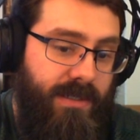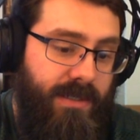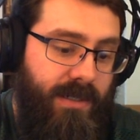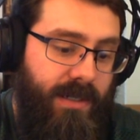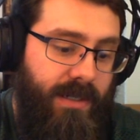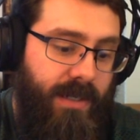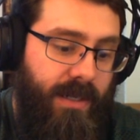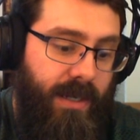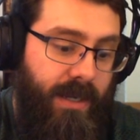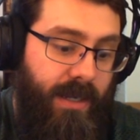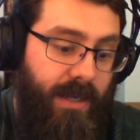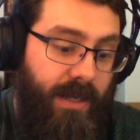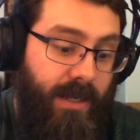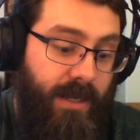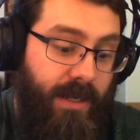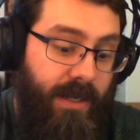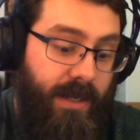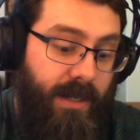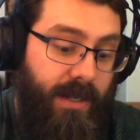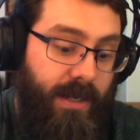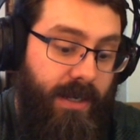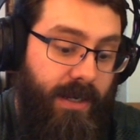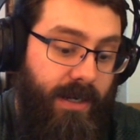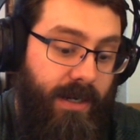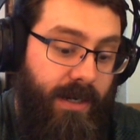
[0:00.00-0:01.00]

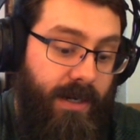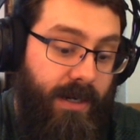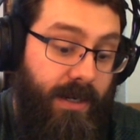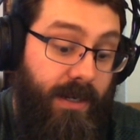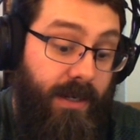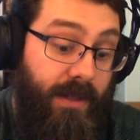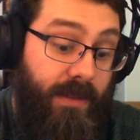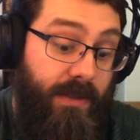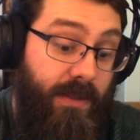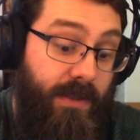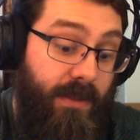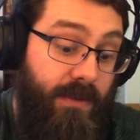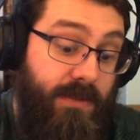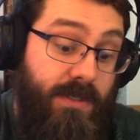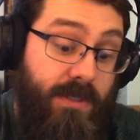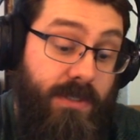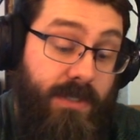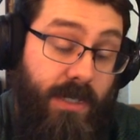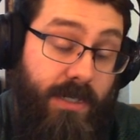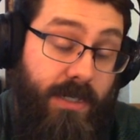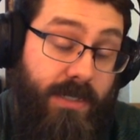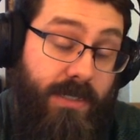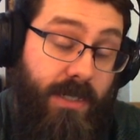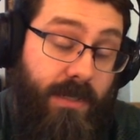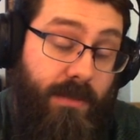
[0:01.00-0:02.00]
the other
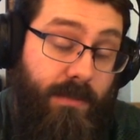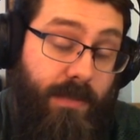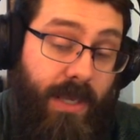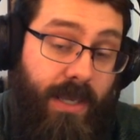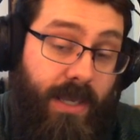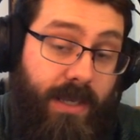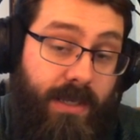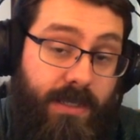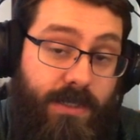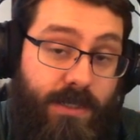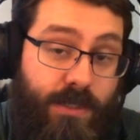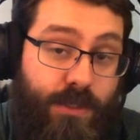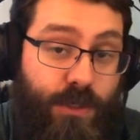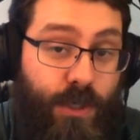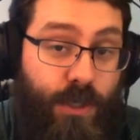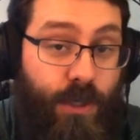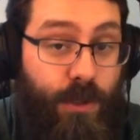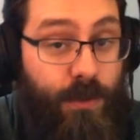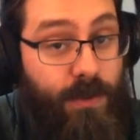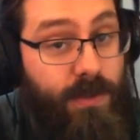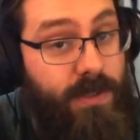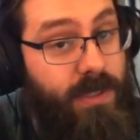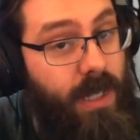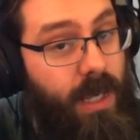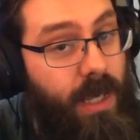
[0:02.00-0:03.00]
suggestion I can make is
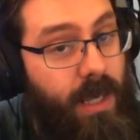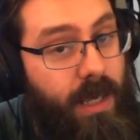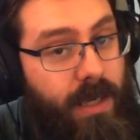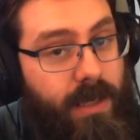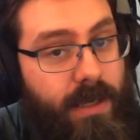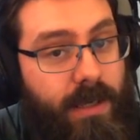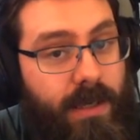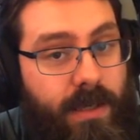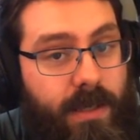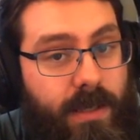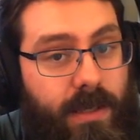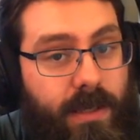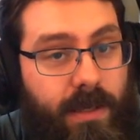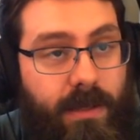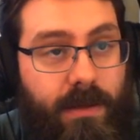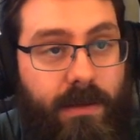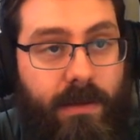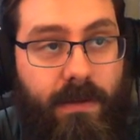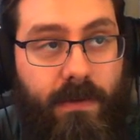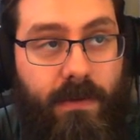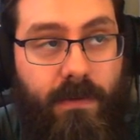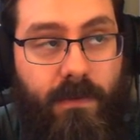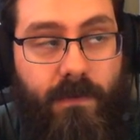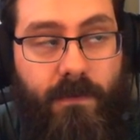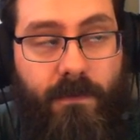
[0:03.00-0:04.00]
Tuesday
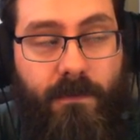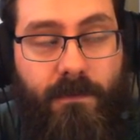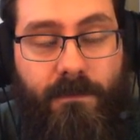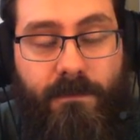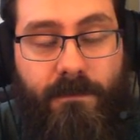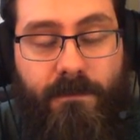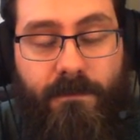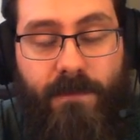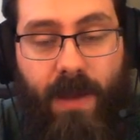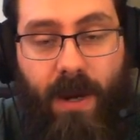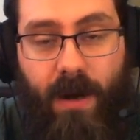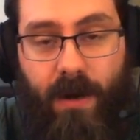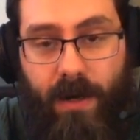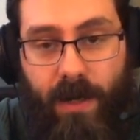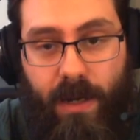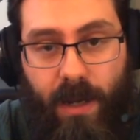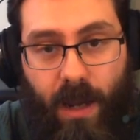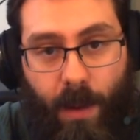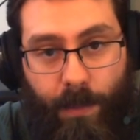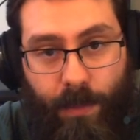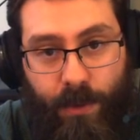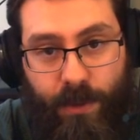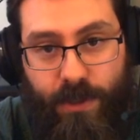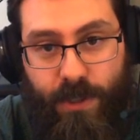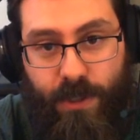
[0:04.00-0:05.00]
is very
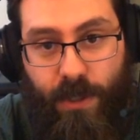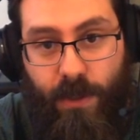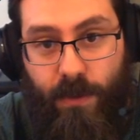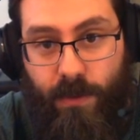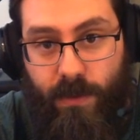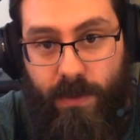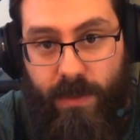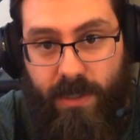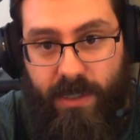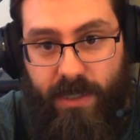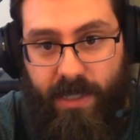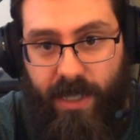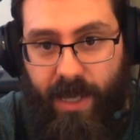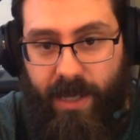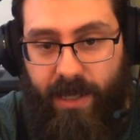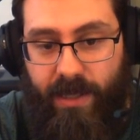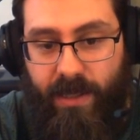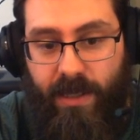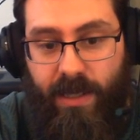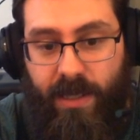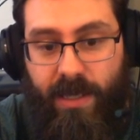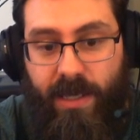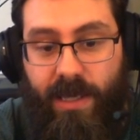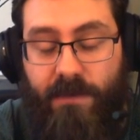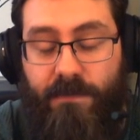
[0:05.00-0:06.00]
opportune day.
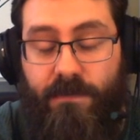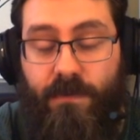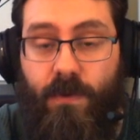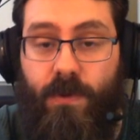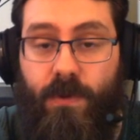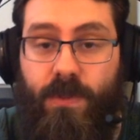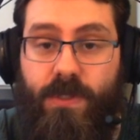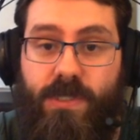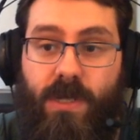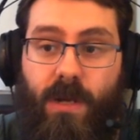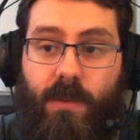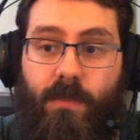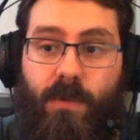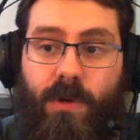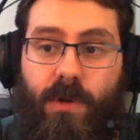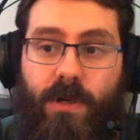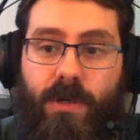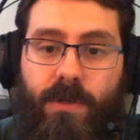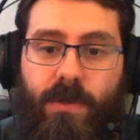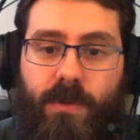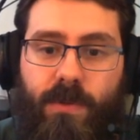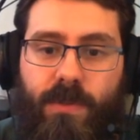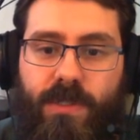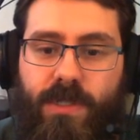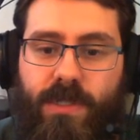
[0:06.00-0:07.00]
If you're someone
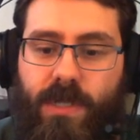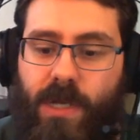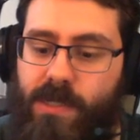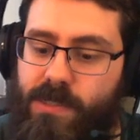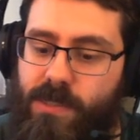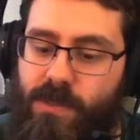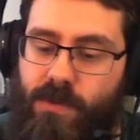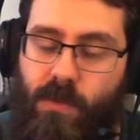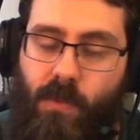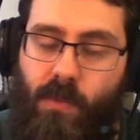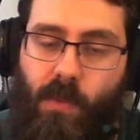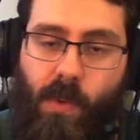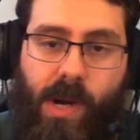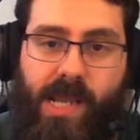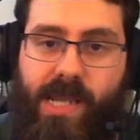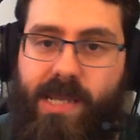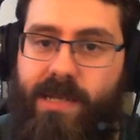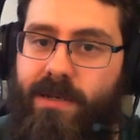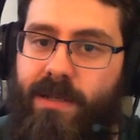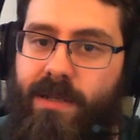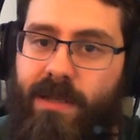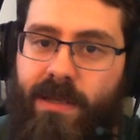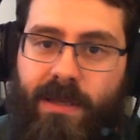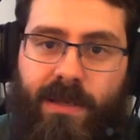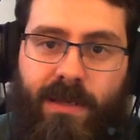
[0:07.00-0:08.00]
who doesn't
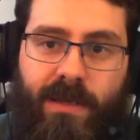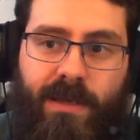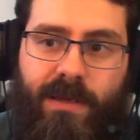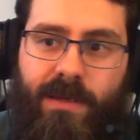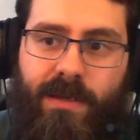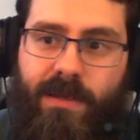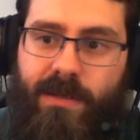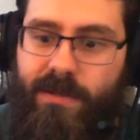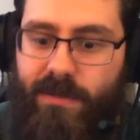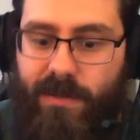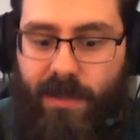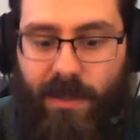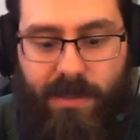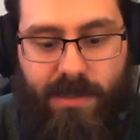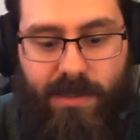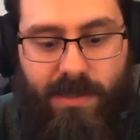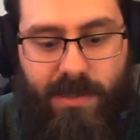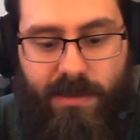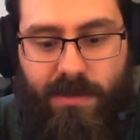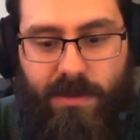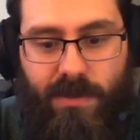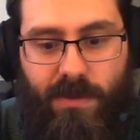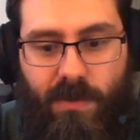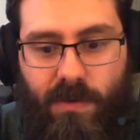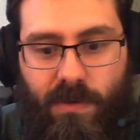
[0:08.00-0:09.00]
raid,
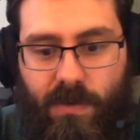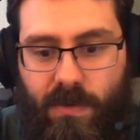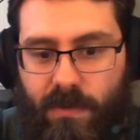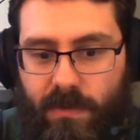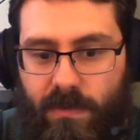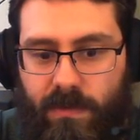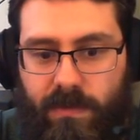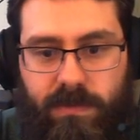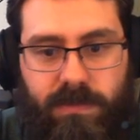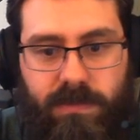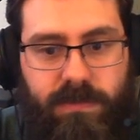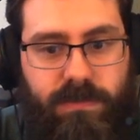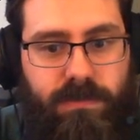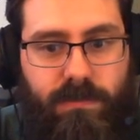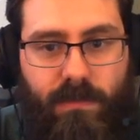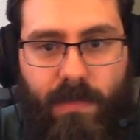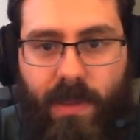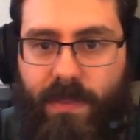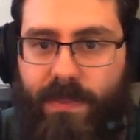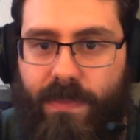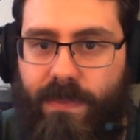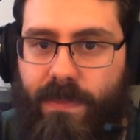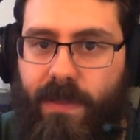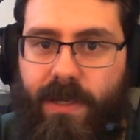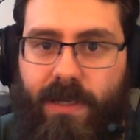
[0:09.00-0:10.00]
doesn't do
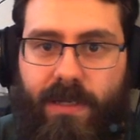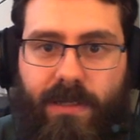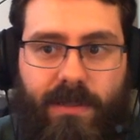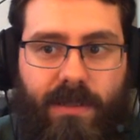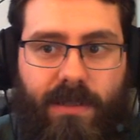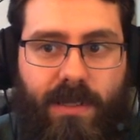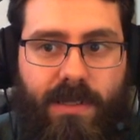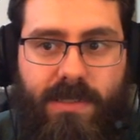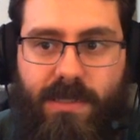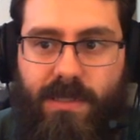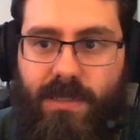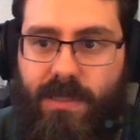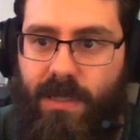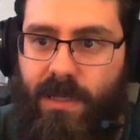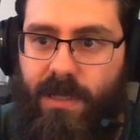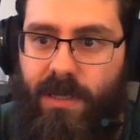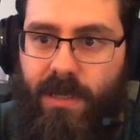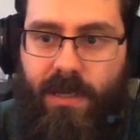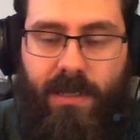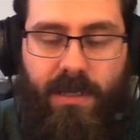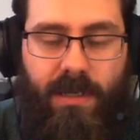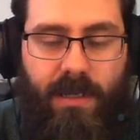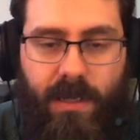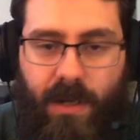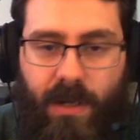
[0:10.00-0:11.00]
mythic, doesn't
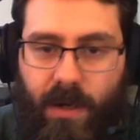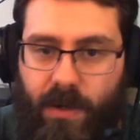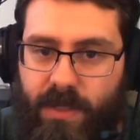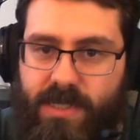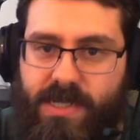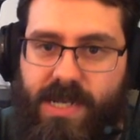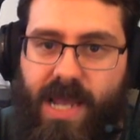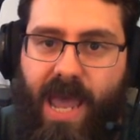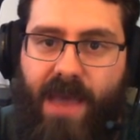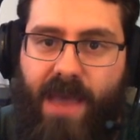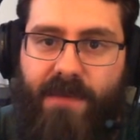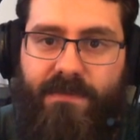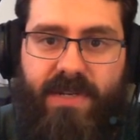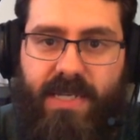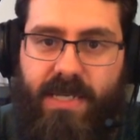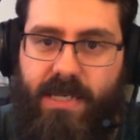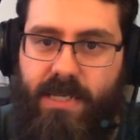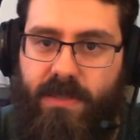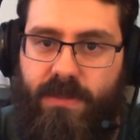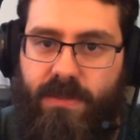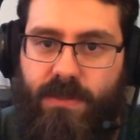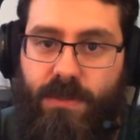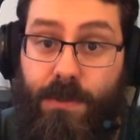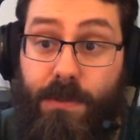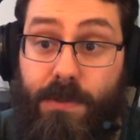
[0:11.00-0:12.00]
have
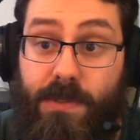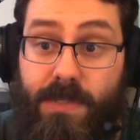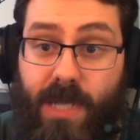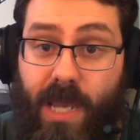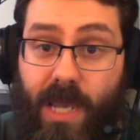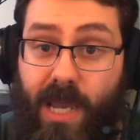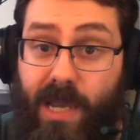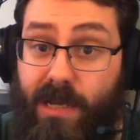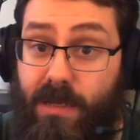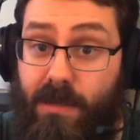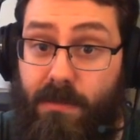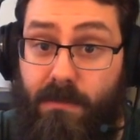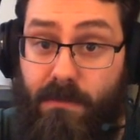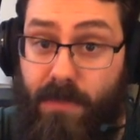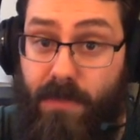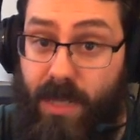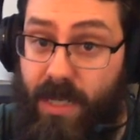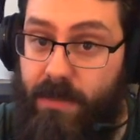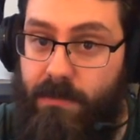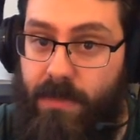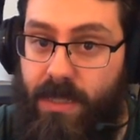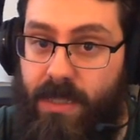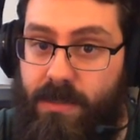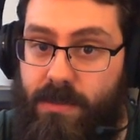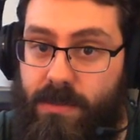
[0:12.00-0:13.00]
any Tuesday
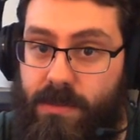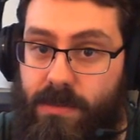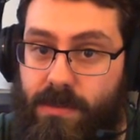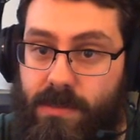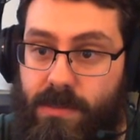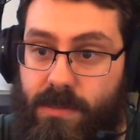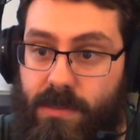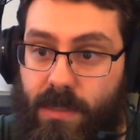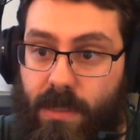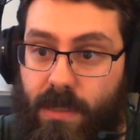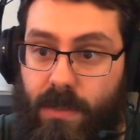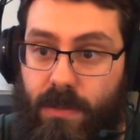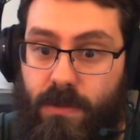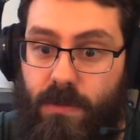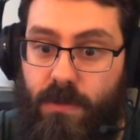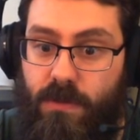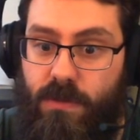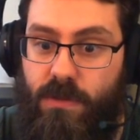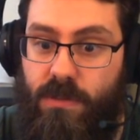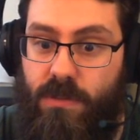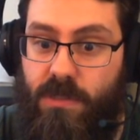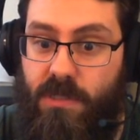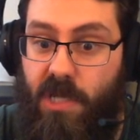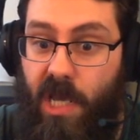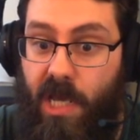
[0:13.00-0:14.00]
commitments, and you're
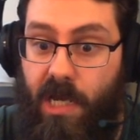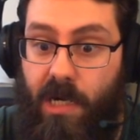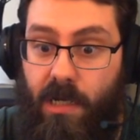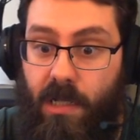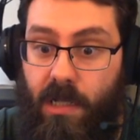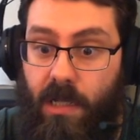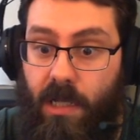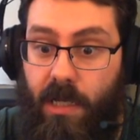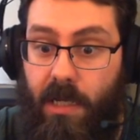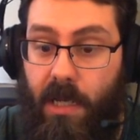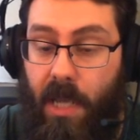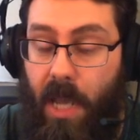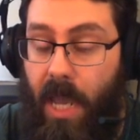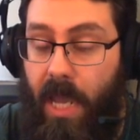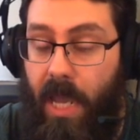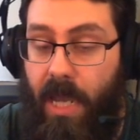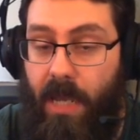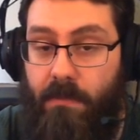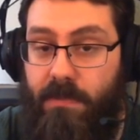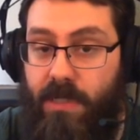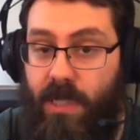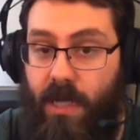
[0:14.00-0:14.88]
just kind of like, hey, I'm